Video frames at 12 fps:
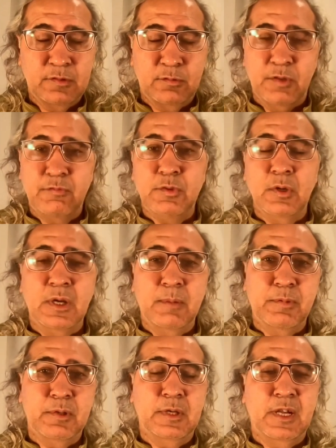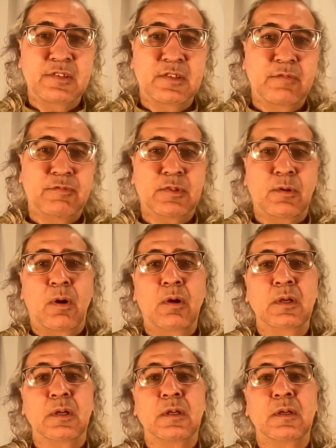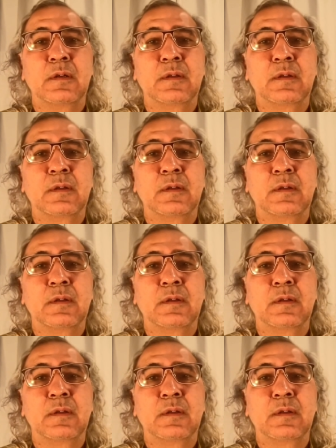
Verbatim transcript: So if you're a progressive scholar